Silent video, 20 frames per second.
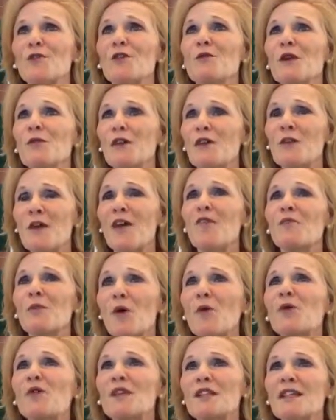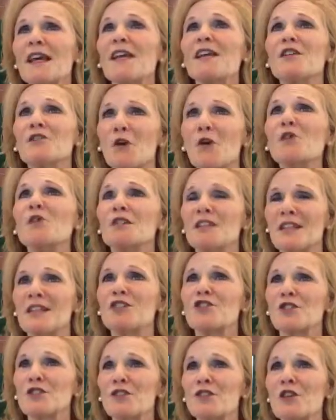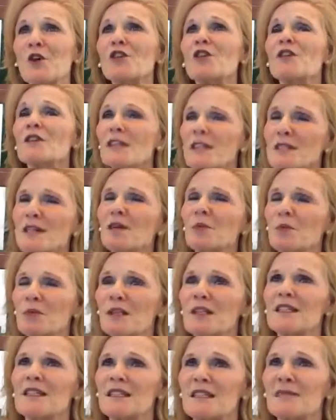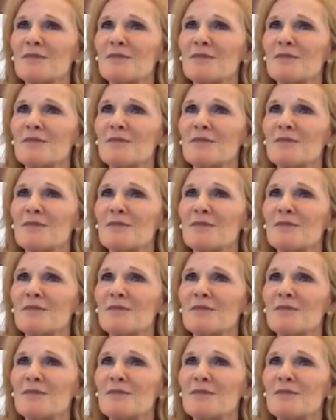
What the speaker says: You have both the debt and no credential, so you need to complete.